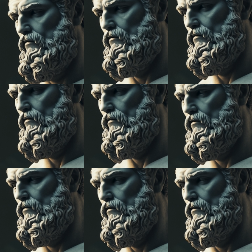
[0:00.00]
So how do
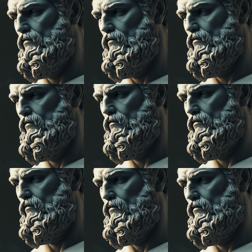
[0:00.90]
you actually make
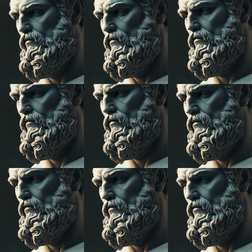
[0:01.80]
the leap from